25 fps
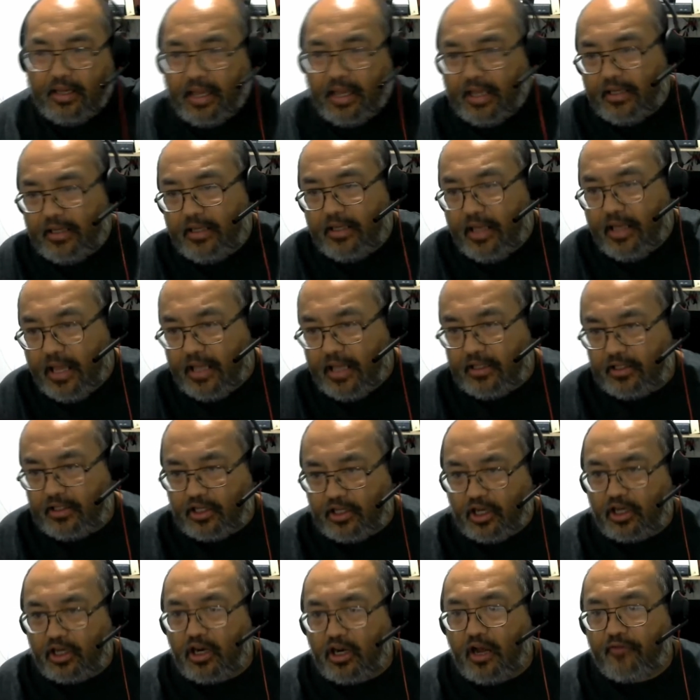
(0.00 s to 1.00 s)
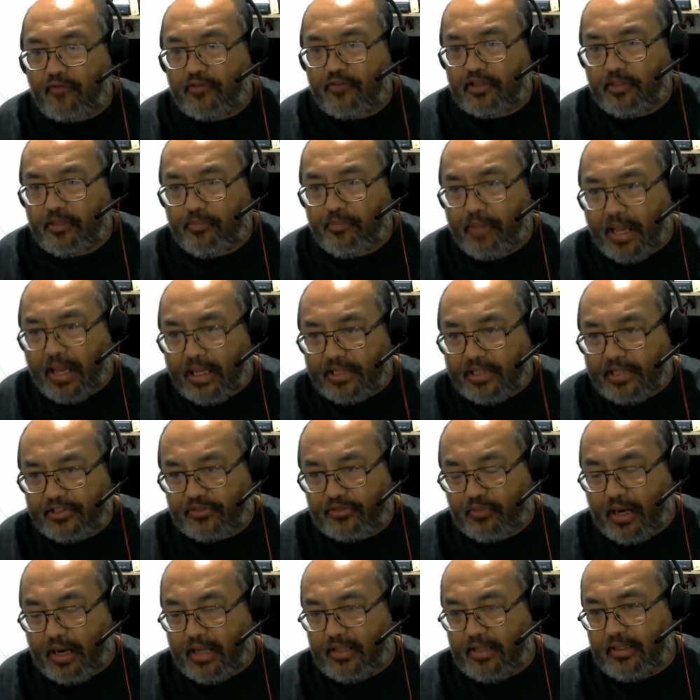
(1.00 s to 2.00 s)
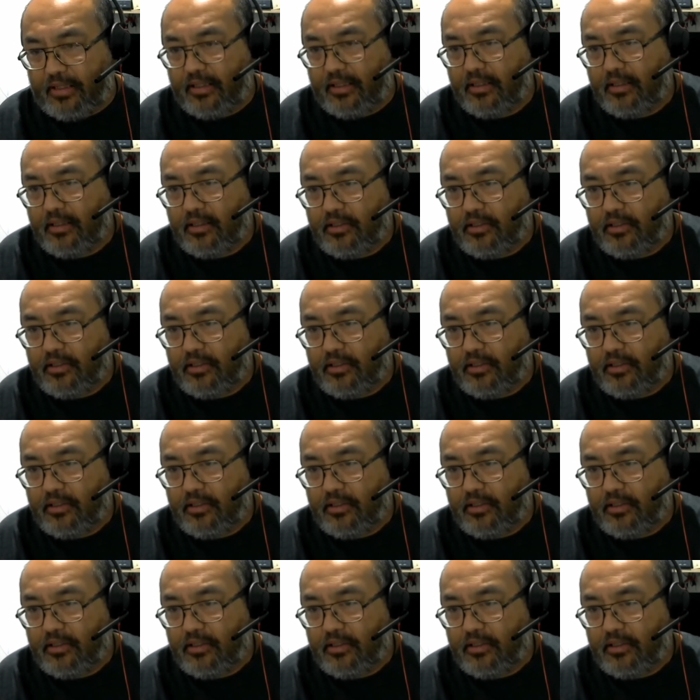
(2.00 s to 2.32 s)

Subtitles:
it cut off at the base, right?